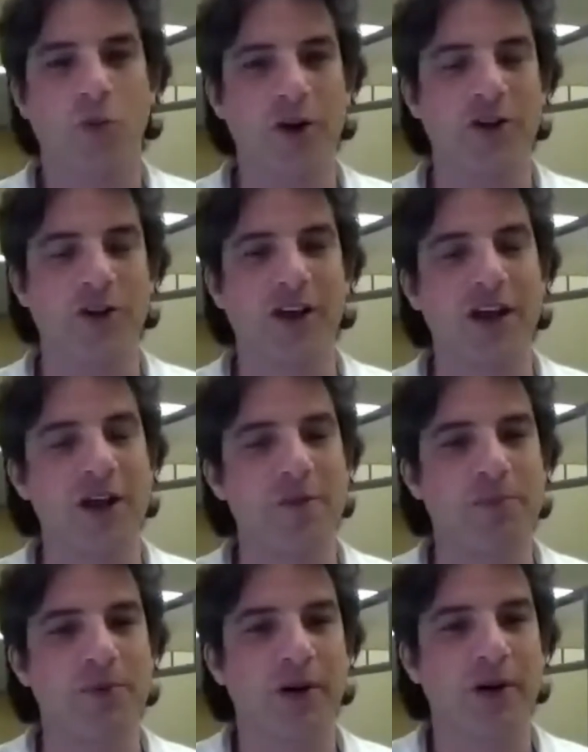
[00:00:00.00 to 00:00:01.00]
Where do you
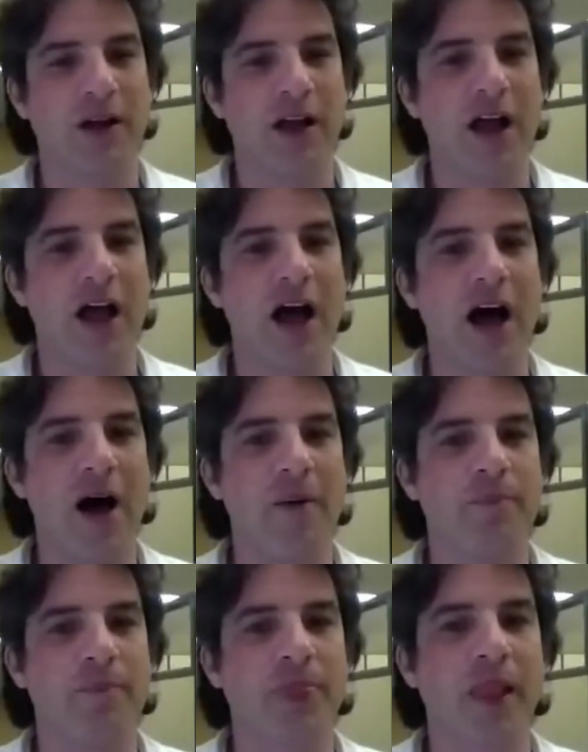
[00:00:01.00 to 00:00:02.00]
keep,
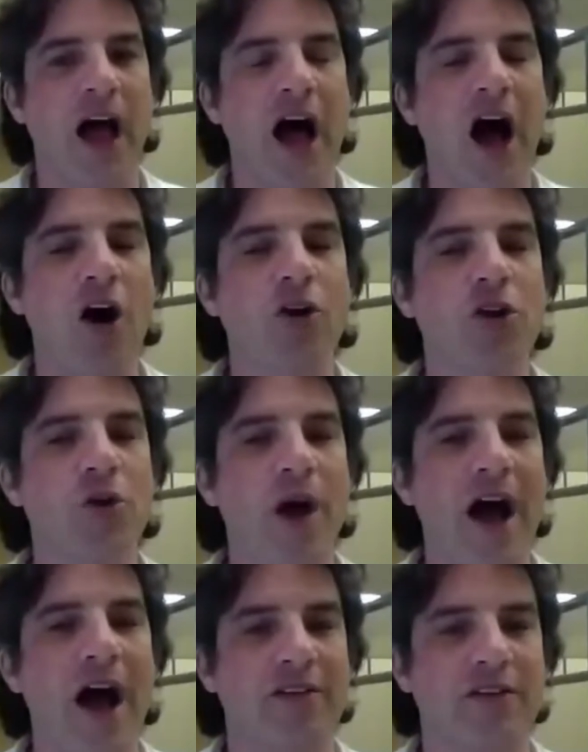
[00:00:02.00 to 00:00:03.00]
how do
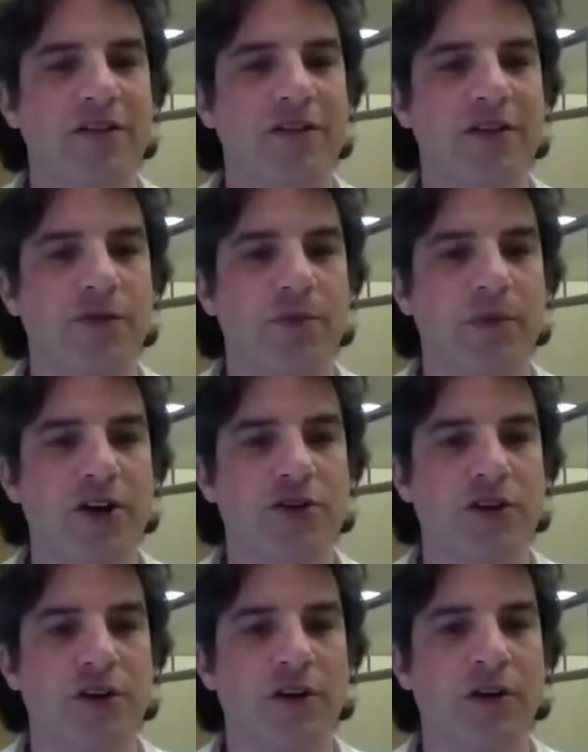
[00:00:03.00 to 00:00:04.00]
you access
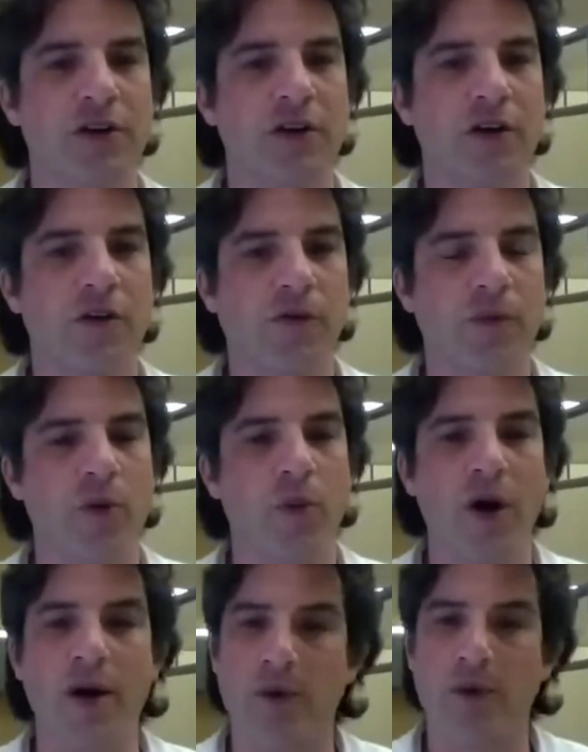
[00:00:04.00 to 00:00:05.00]
information from
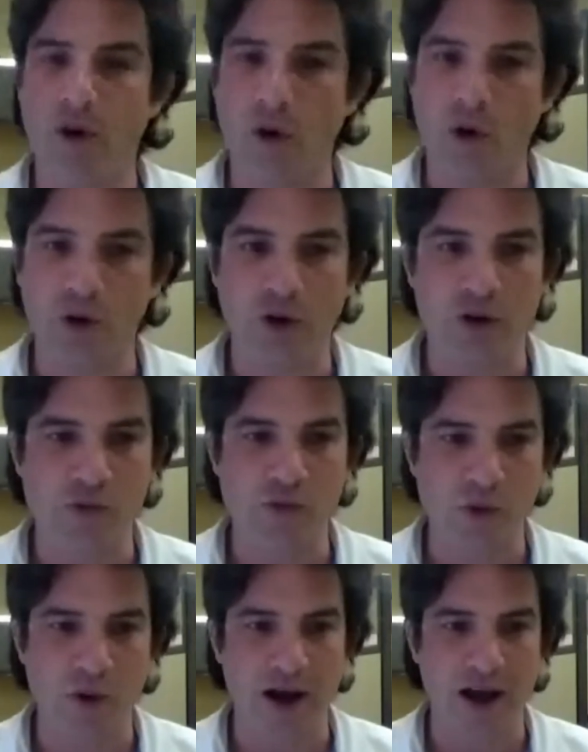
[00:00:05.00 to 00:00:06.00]
the web? Only
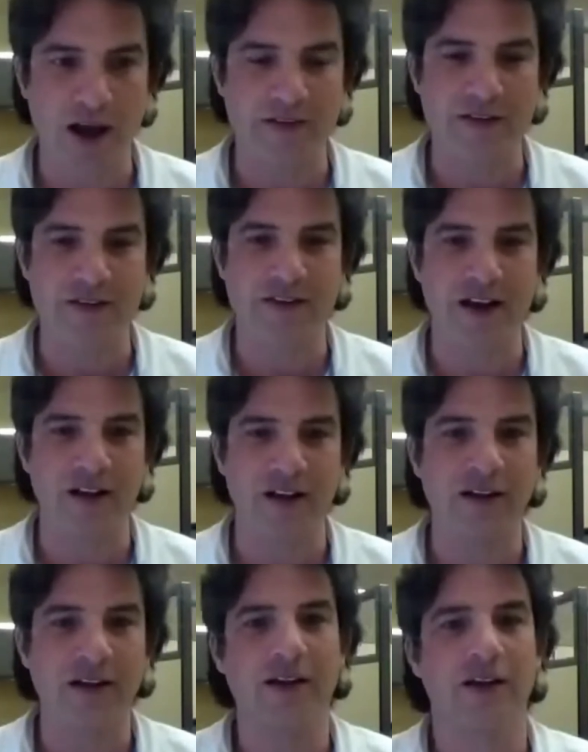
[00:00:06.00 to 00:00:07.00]
through
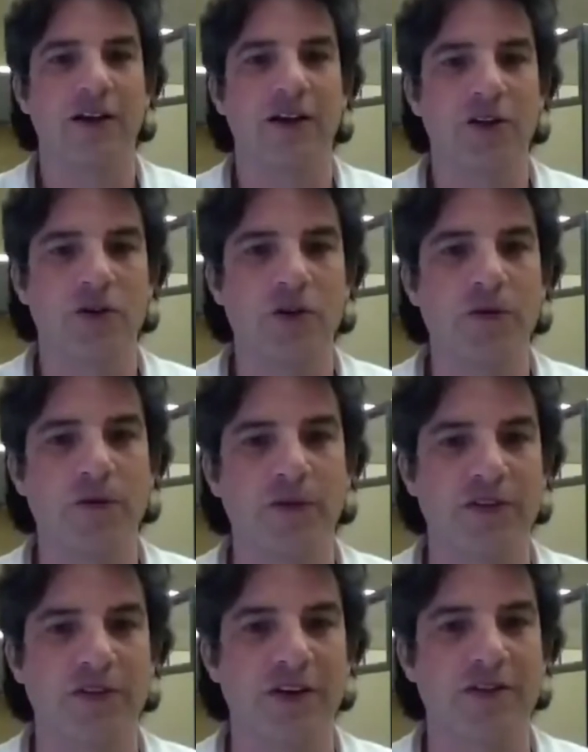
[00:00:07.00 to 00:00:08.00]
SSL,
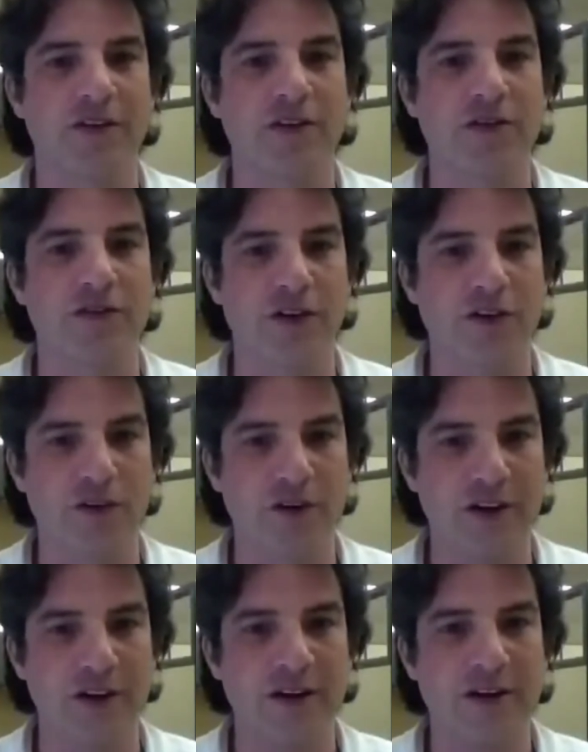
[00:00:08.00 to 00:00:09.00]
256
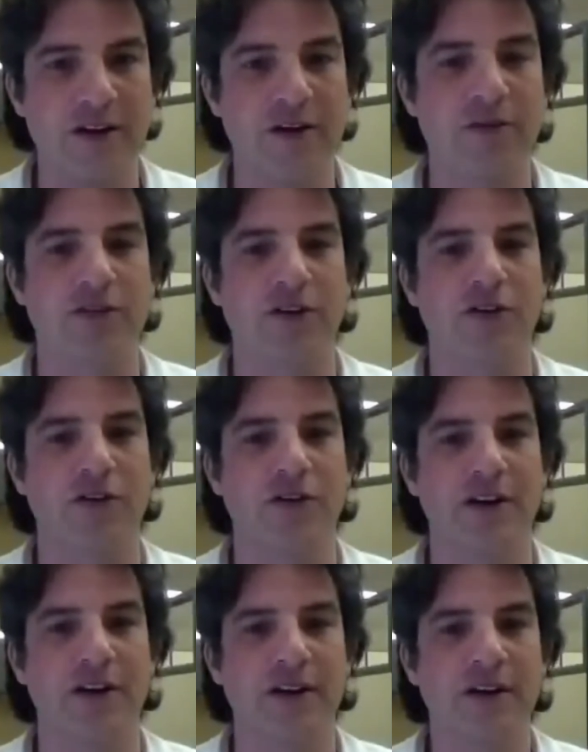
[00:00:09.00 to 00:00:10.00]
security, level
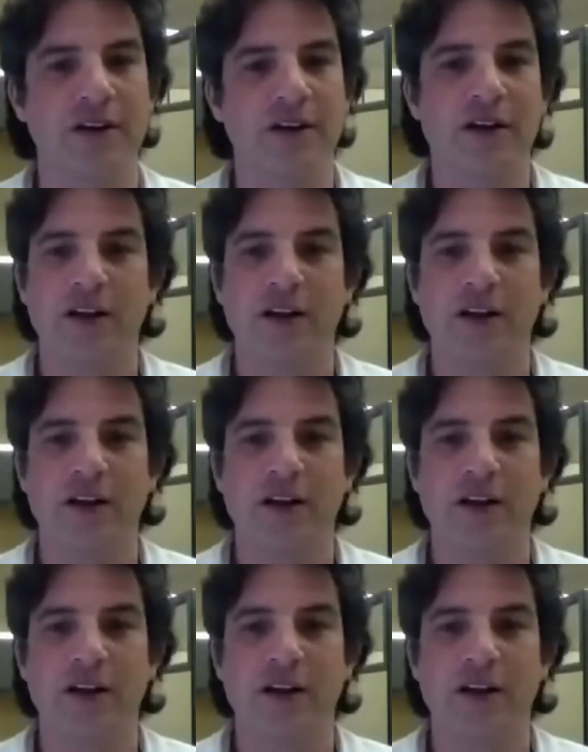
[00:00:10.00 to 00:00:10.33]
security,